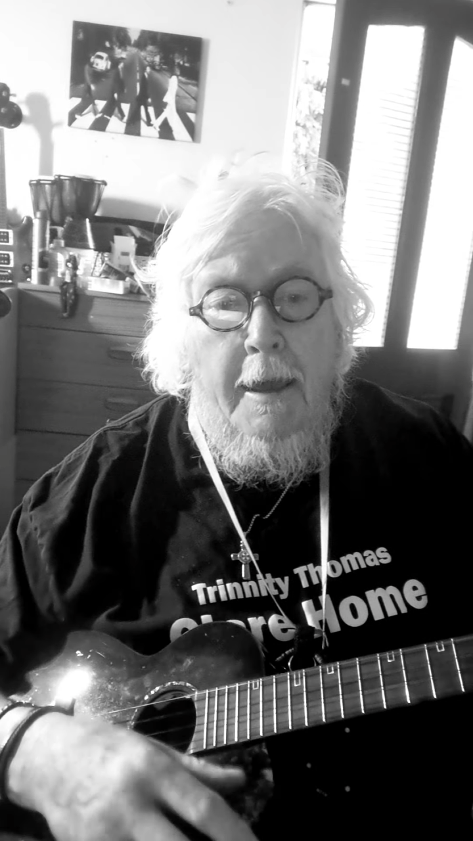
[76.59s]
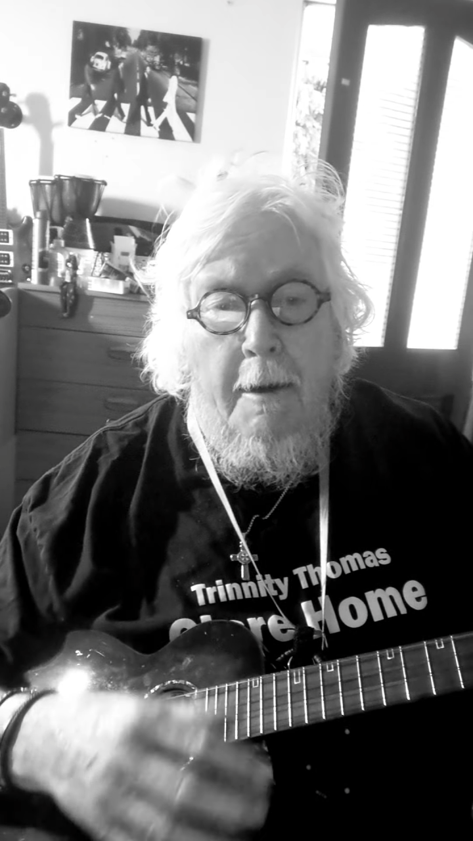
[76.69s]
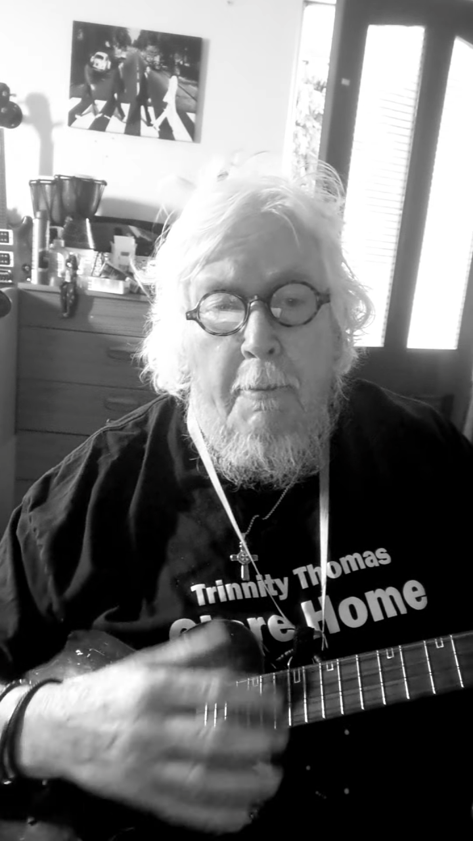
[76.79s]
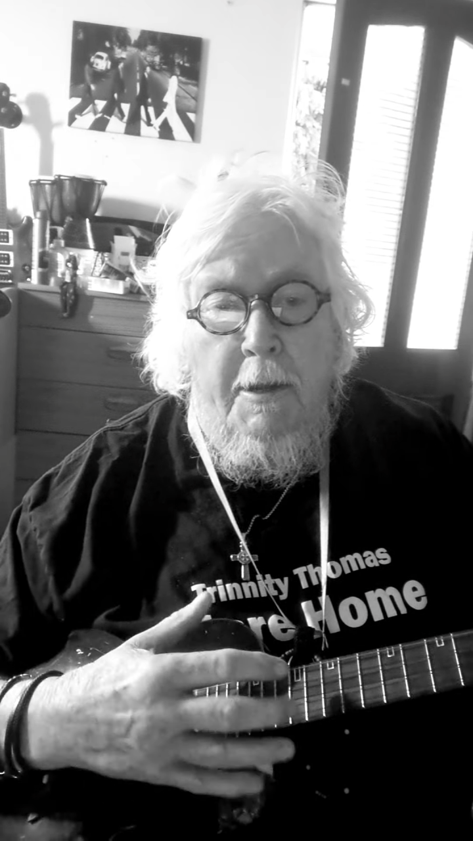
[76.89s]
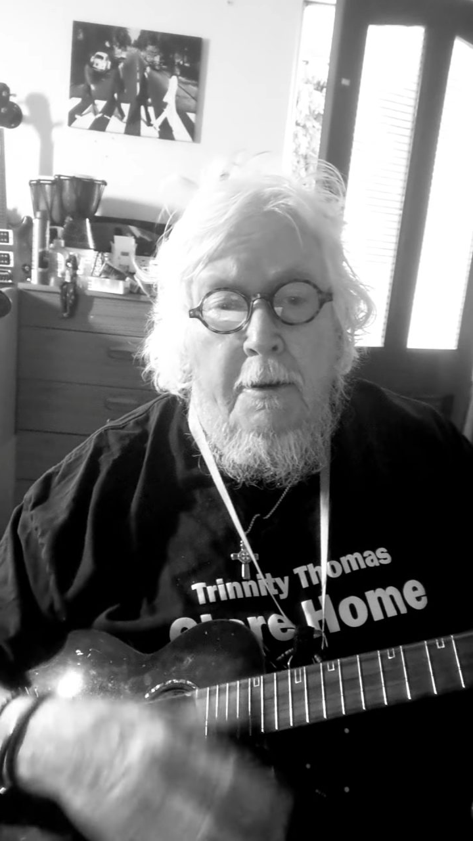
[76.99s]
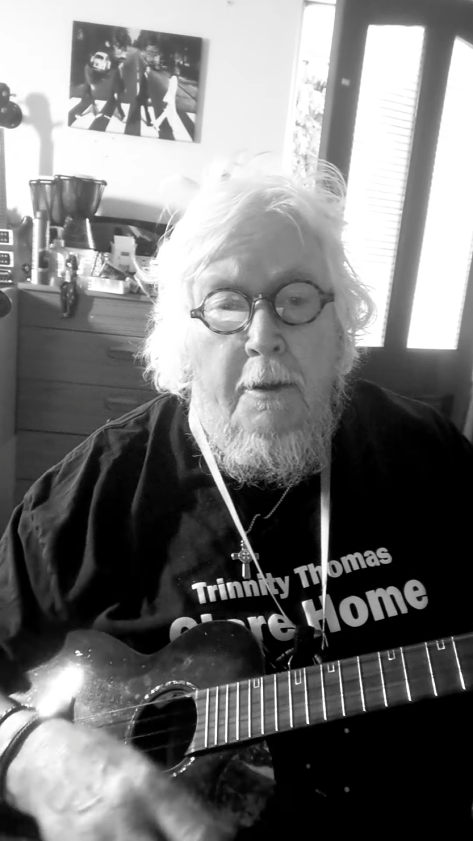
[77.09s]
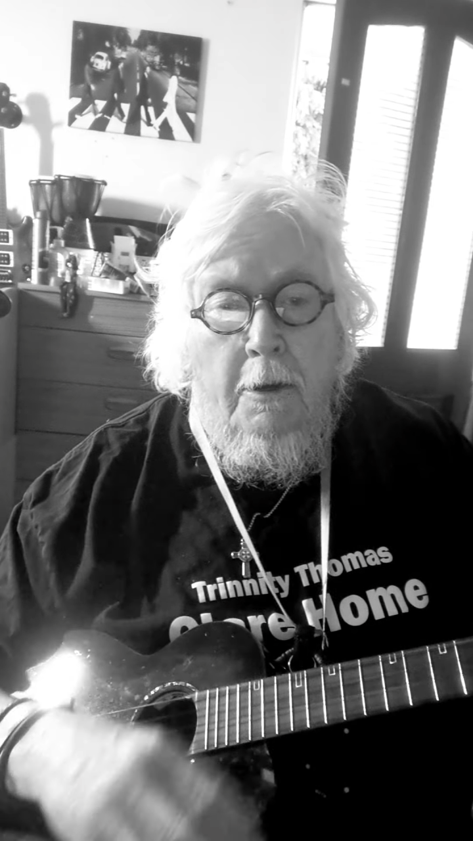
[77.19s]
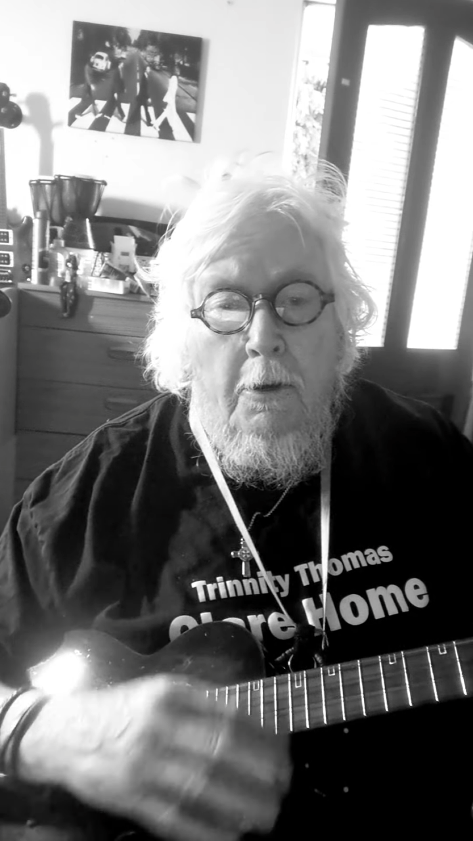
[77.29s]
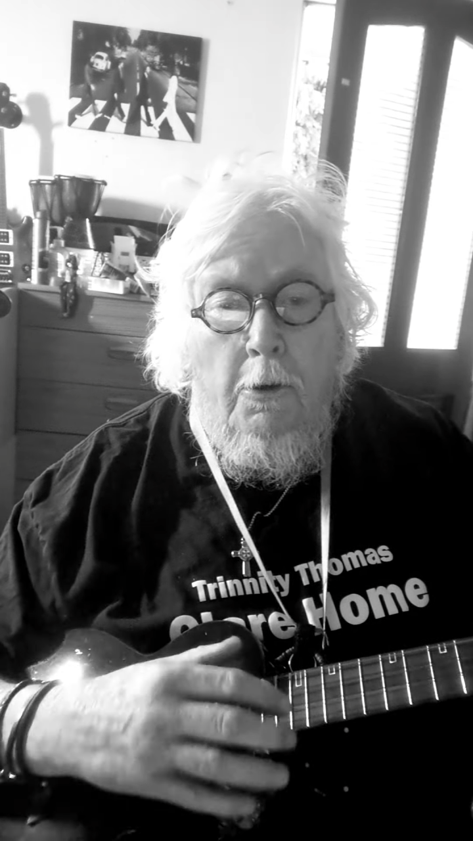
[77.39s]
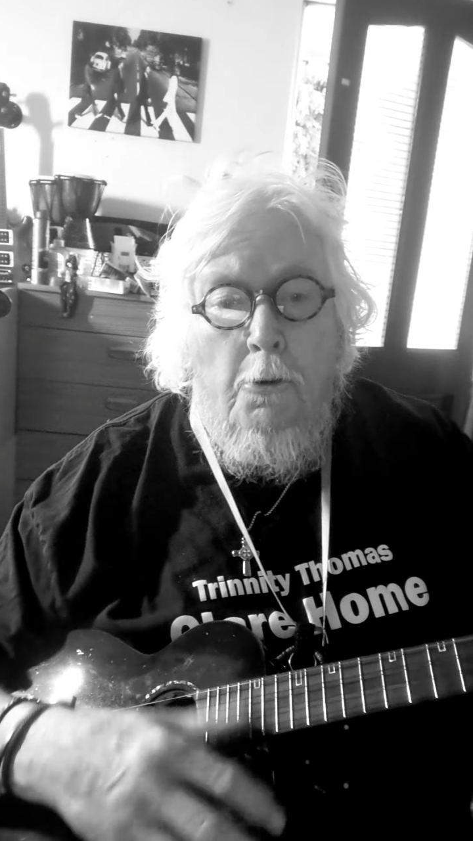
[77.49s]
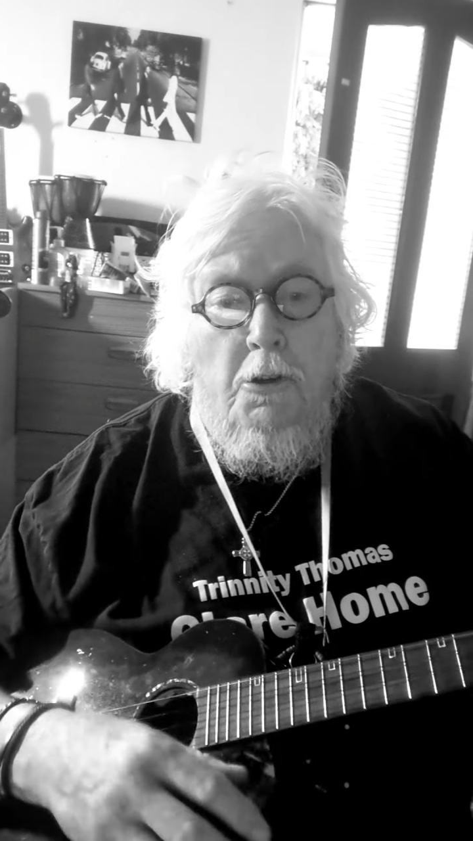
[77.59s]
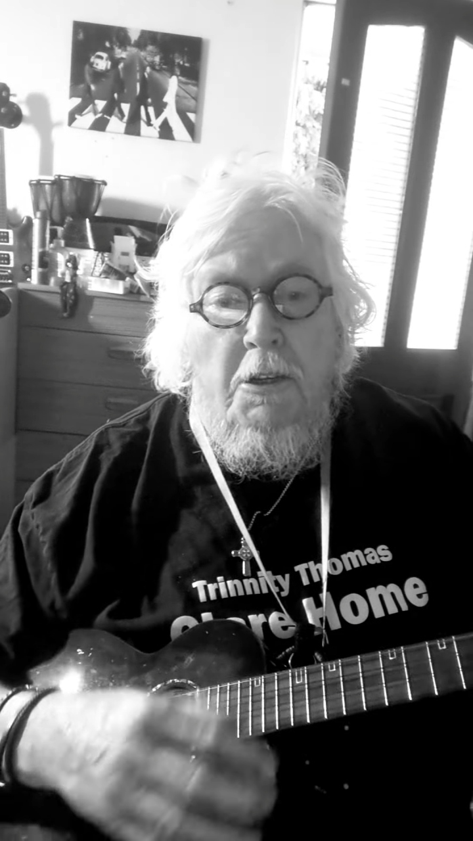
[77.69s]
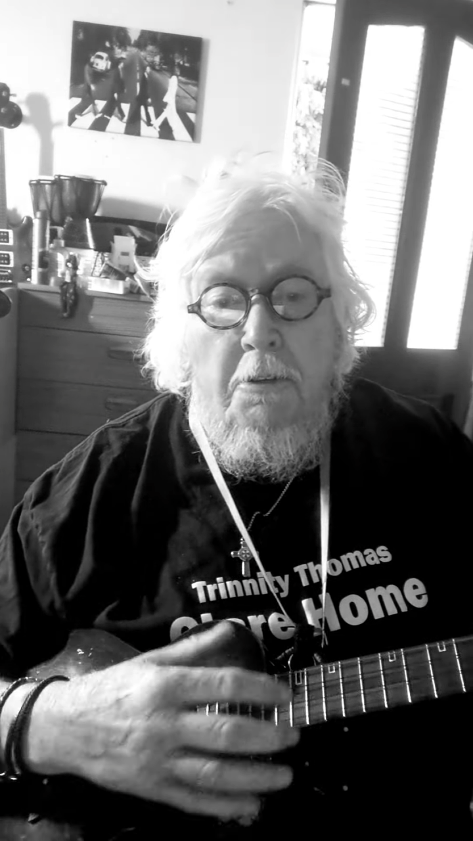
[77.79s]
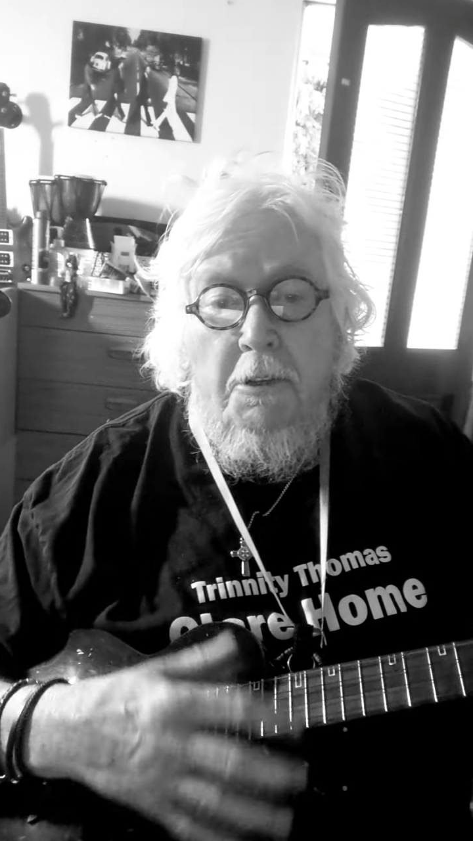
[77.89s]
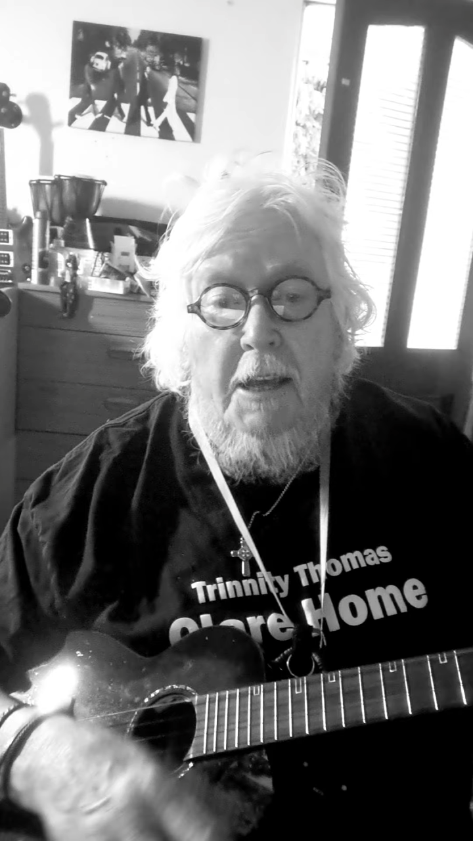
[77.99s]
I'm in
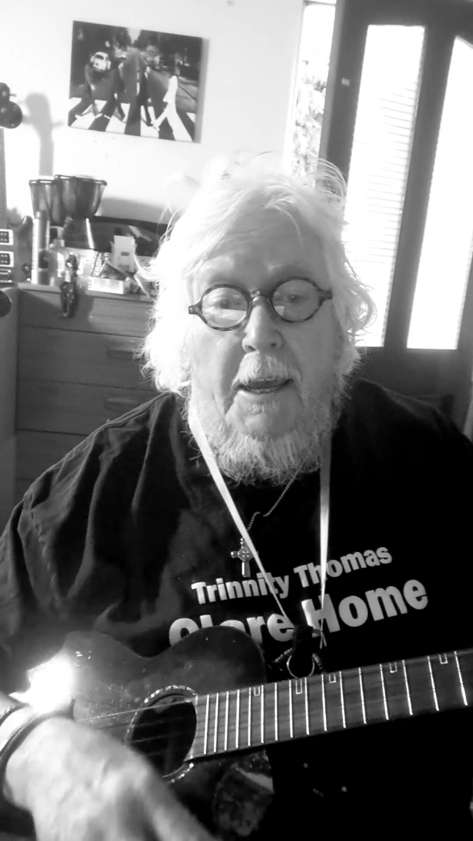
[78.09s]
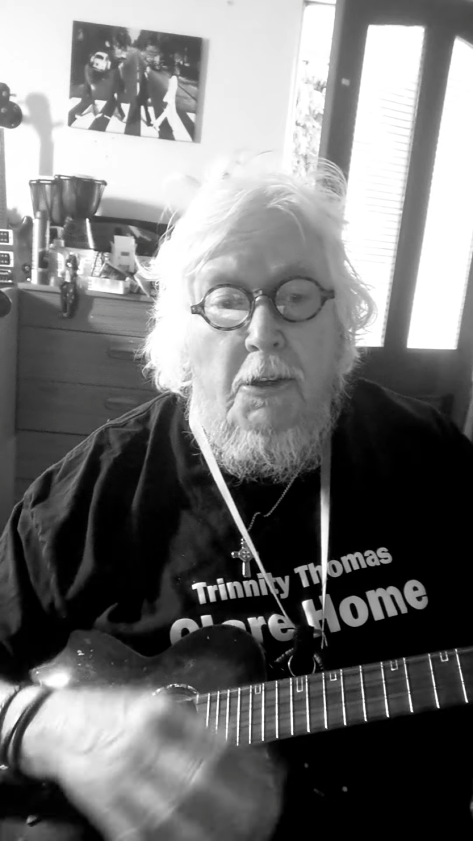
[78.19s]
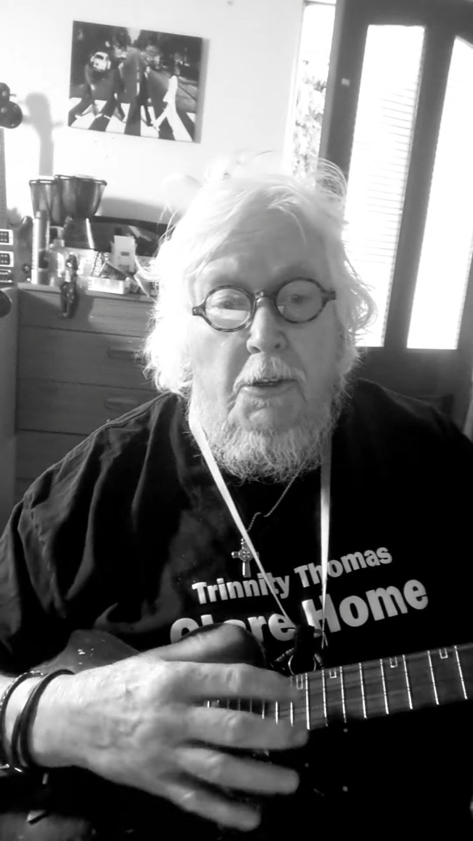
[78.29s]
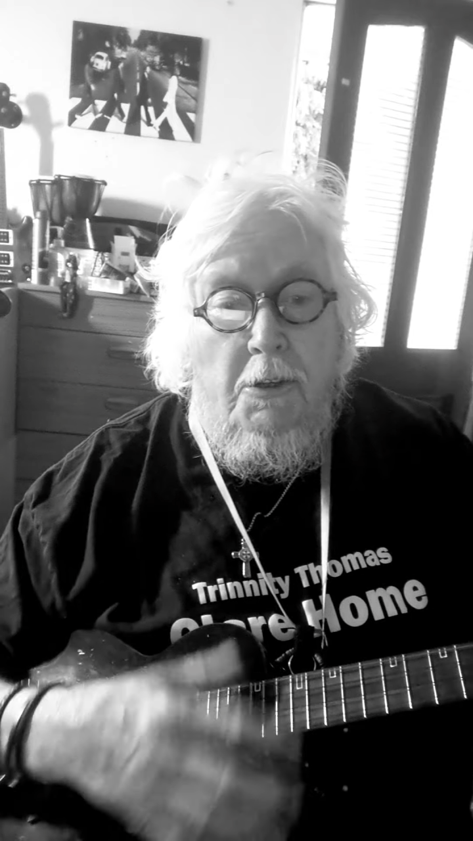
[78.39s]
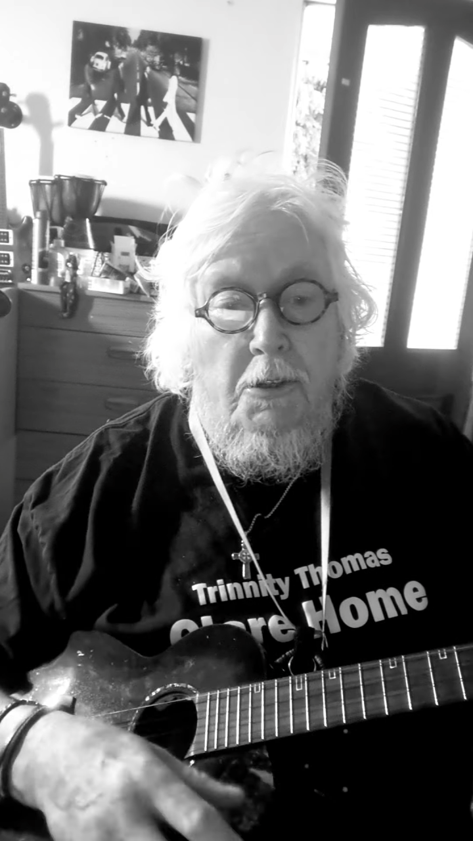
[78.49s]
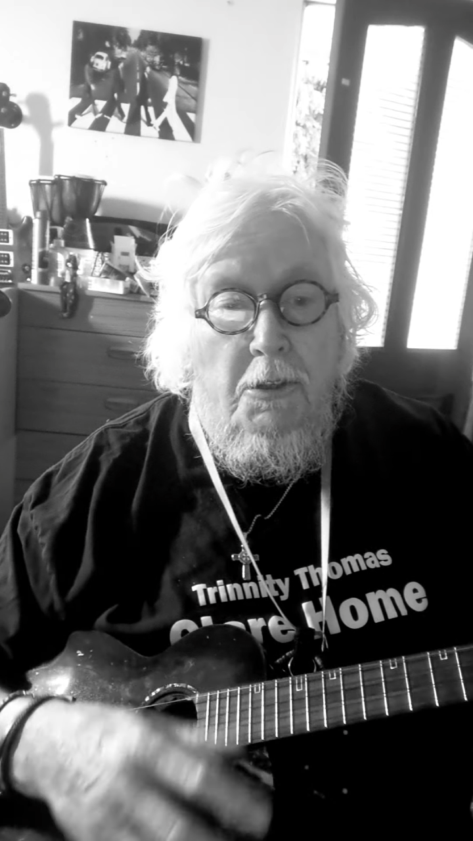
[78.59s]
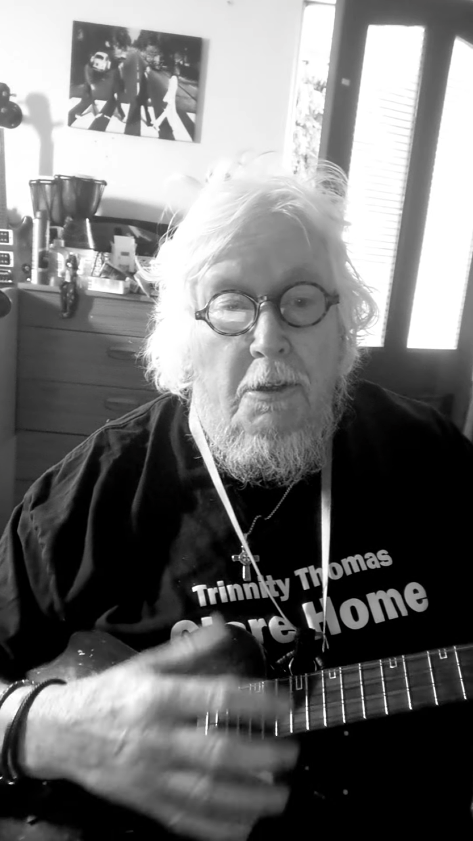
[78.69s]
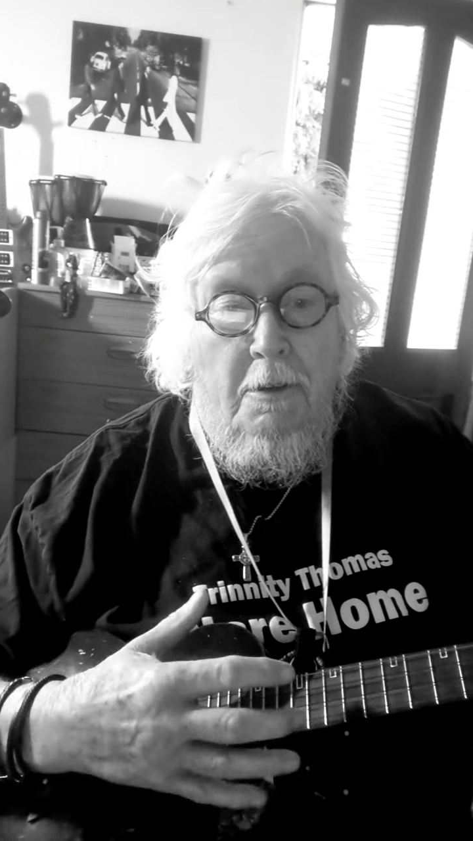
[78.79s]
Houston, Texas.